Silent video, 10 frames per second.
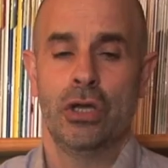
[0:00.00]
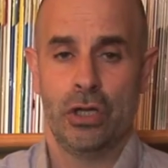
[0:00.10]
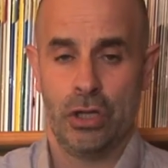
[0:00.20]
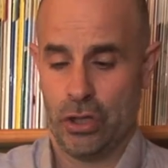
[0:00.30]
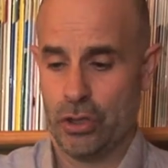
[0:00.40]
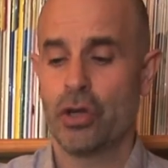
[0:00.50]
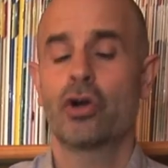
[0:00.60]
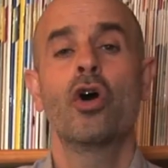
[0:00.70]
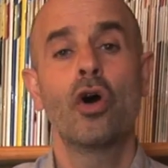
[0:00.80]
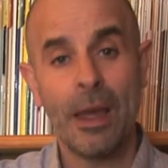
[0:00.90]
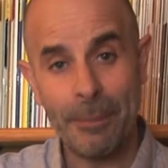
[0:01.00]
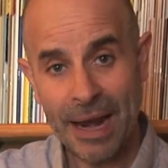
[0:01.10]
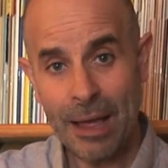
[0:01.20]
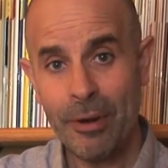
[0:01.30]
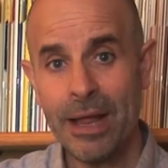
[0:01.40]
is blue?
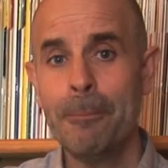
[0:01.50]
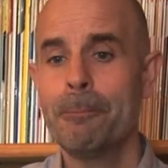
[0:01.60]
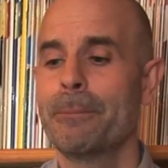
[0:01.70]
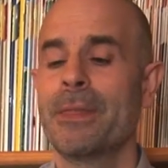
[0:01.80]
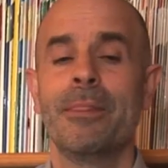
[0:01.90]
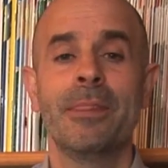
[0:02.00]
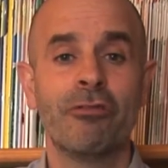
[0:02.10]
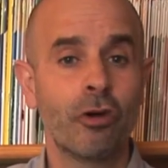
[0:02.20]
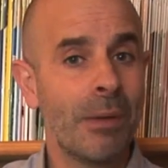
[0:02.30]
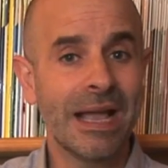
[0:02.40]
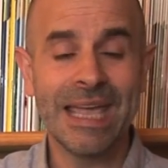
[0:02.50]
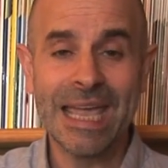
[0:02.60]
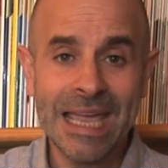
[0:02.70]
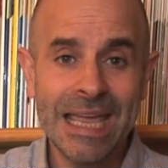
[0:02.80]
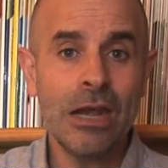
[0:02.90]
Is the red
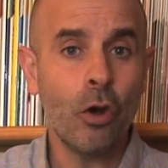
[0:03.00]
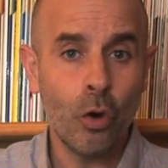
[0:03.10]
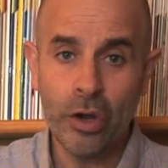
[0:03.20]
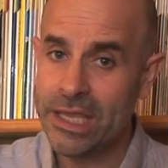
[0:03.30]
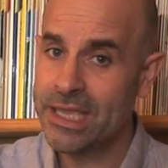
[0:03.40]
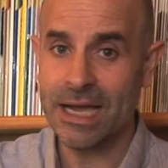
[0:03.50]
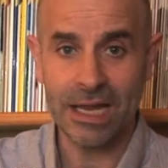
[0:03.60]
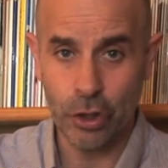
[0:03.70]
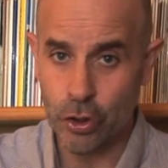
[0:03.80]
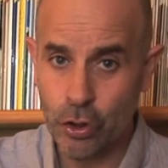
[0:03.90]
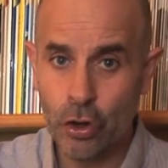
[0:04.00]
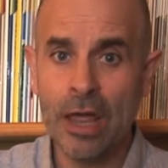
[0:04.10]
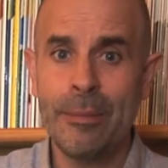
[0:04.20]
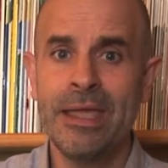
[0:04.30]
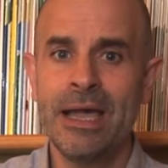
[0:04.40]
letter first or
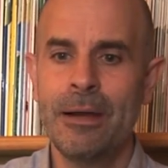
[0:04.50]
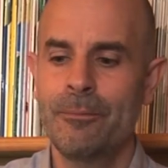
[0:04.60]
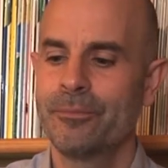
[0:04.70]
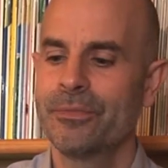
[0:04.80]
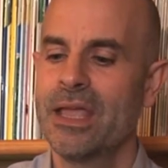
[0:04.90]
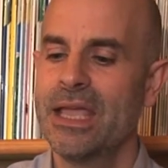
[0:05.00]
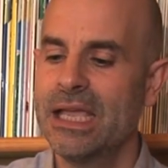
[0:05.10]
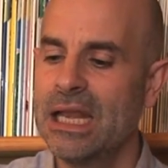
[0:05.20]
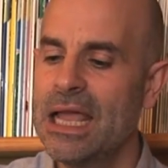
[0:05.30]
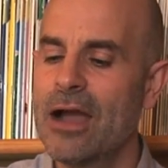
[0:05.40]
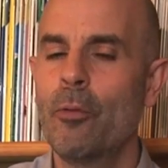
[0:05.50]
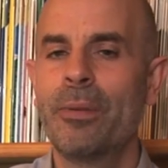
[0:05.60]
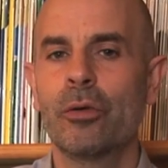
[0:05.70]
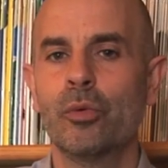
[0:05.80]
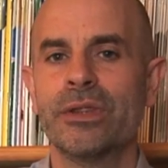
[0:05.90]
second?"
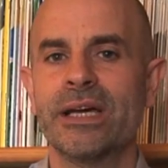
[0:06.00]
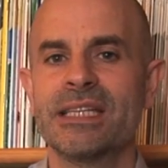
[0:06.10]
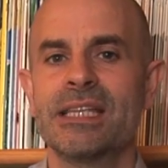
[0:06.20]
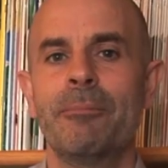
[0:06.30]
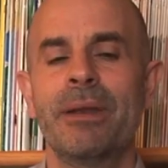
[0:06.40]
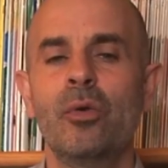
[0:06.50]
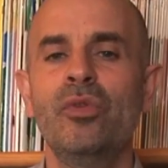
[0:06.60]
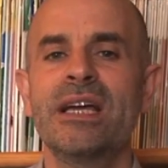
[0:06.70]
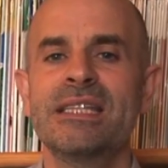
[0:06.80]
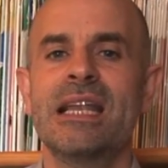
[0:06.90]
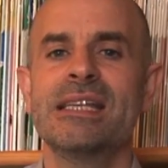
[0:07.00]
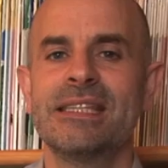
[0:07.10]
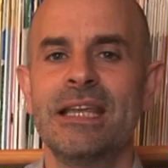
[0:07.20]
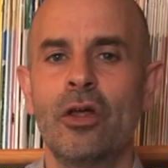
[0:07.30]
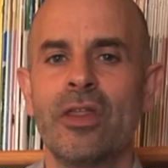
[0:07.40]
The questions asked
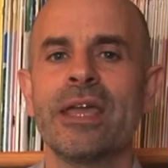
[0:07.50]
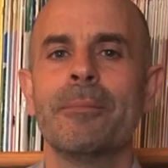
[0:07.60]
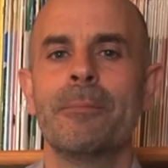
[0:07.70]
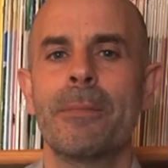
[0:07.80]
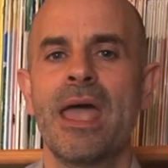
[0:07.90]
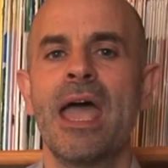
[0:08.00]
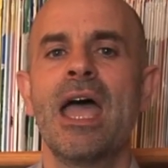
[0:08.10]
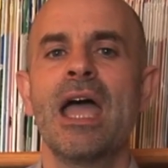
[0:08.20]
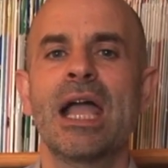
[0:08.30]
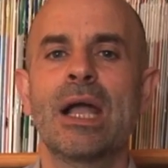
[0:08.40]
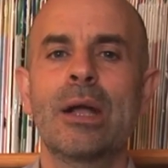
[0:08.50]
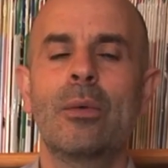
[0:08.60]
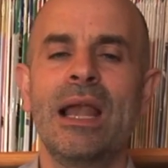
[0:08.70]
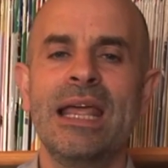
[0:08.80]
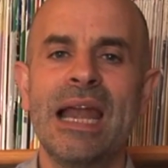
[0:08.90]
should only be able to be
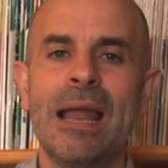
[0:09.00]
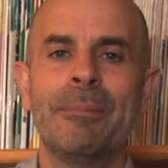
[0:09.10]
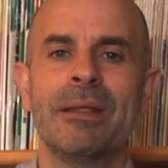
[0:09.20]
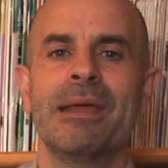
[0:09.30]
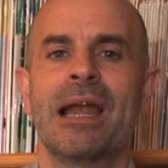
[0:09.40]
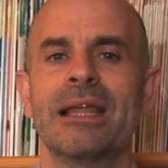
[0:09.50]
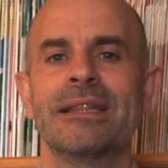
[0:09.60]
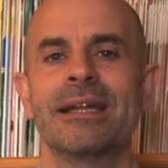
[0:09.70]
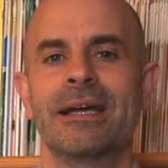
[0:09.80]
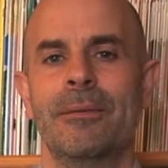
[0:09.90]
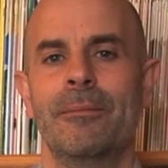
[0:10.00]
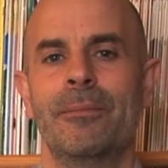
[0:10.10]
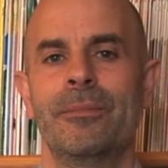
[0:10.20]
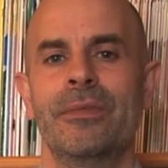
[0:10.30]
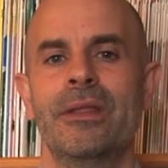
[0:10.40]
answered if the image
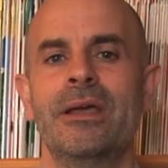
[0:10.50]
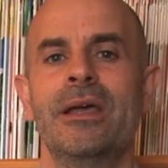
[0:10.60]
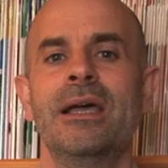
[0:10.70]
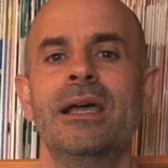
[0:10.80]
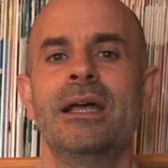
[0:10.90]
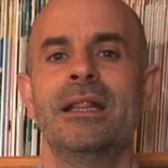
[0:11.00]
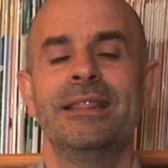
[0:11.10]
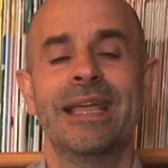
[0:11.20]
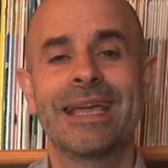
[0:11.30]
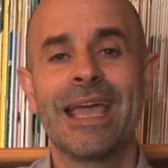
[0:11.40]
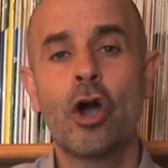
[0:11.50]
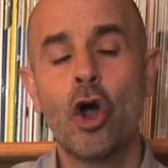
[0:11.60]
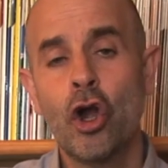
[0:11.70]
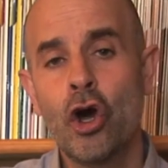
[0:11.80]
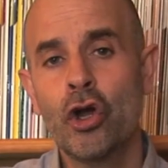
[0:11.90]
of the word is
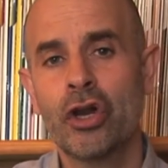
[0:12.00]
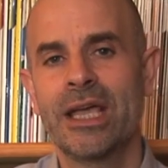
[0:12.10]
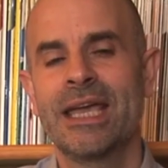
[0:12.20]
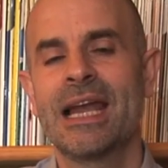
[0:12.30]
recalled.